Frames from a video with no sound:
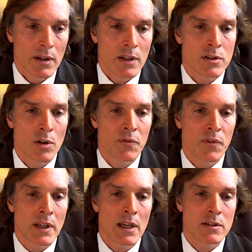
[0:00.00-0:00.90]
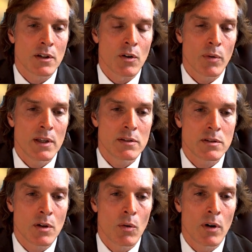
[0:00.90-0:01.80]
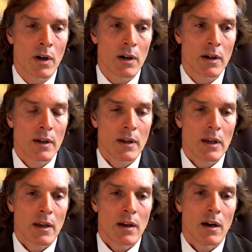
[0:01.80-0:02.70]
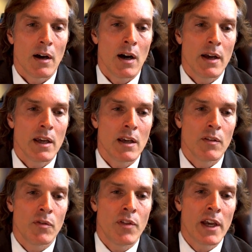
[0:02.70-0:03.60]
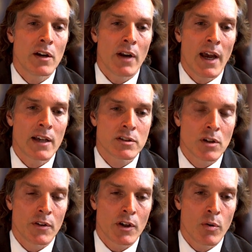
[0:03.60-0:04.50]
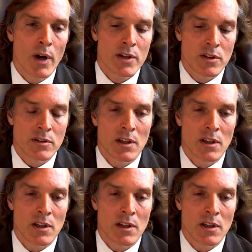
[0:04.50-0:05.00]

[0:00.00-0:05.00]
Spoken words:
And so if it gets a green score, they don't ask all the questions.